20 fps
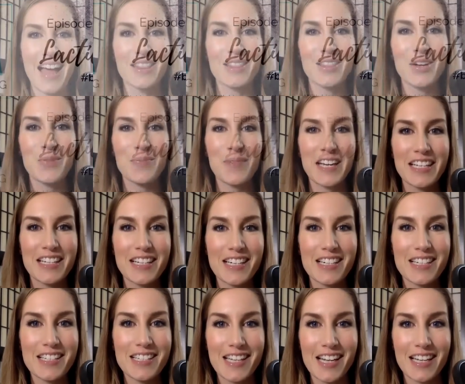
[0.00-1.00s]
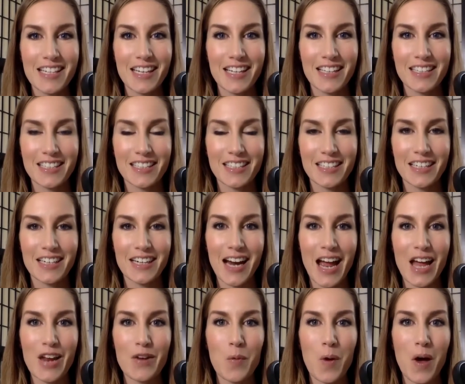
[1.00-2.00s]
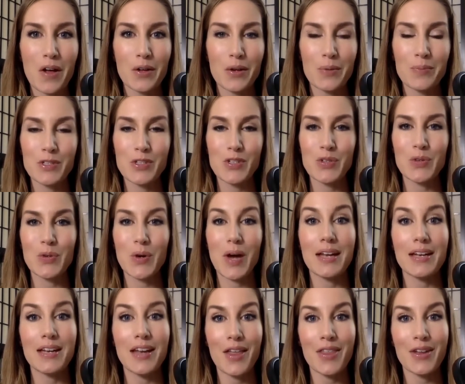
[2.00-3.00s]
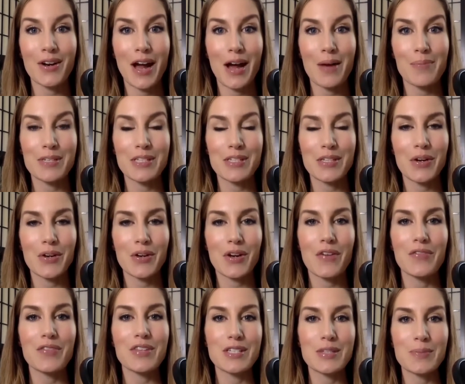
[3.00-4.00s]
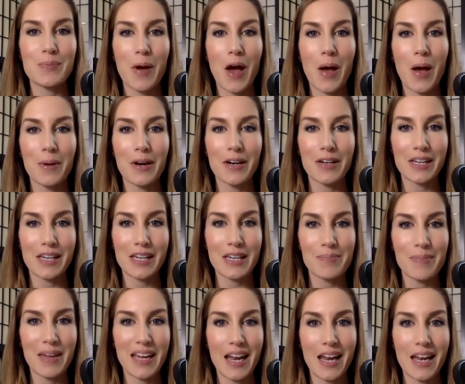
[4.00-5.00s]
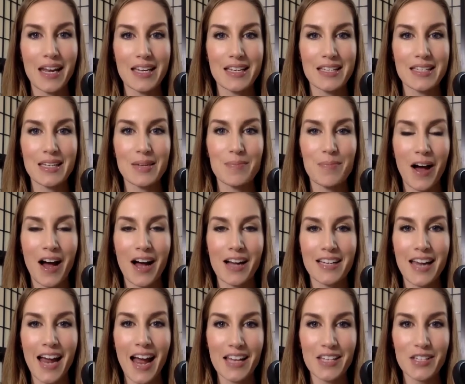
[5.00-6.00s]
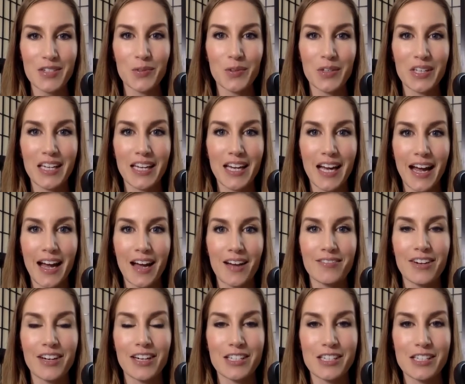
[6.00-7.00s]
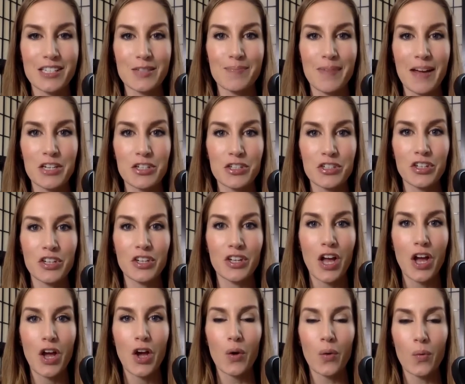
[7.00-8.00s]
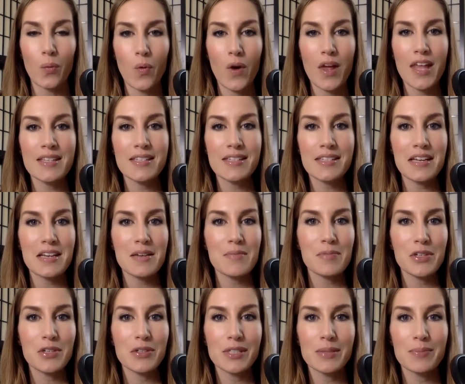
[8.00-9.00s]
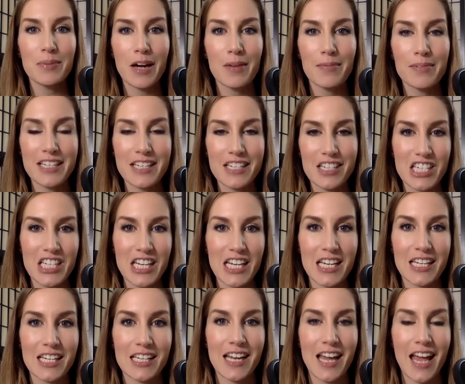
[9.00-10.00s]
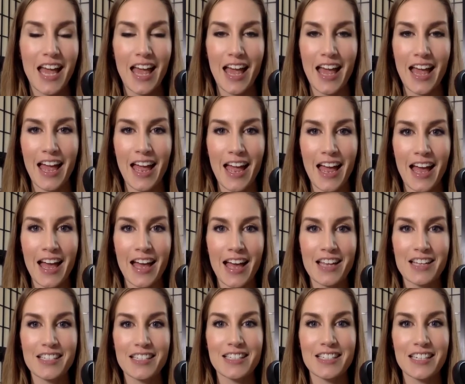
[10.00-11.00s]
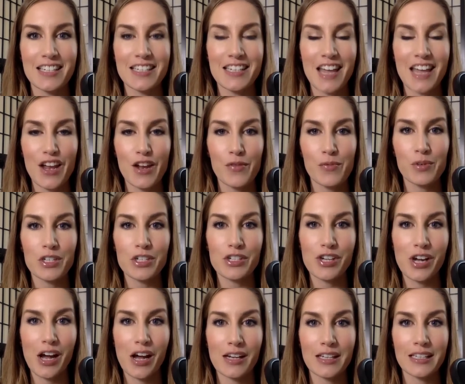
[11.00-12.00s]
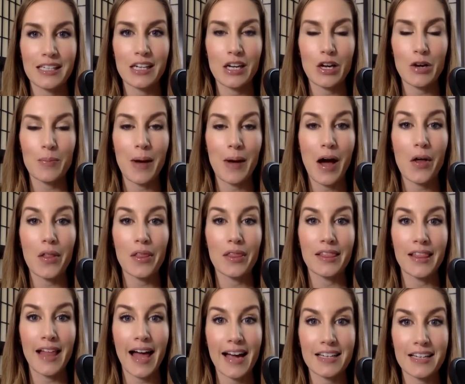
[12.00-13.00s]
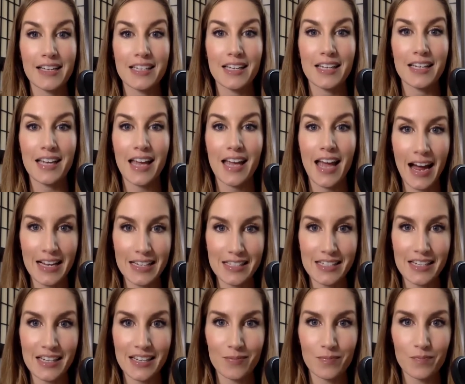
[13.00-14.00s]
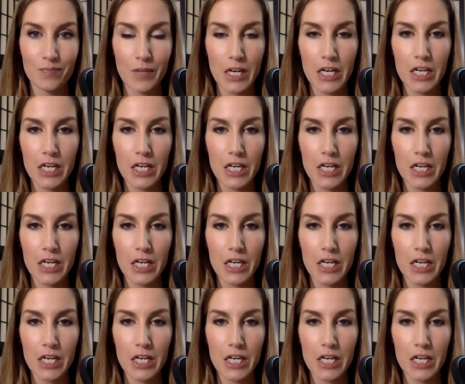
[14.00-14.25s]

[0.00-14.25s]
Hello, my dears. Daniela here, and welcome to another episode of the Spa Marketing Made Easy podcast. We have our special Wednesday Beauty Bomb edition, and today we're talking about lactic acid.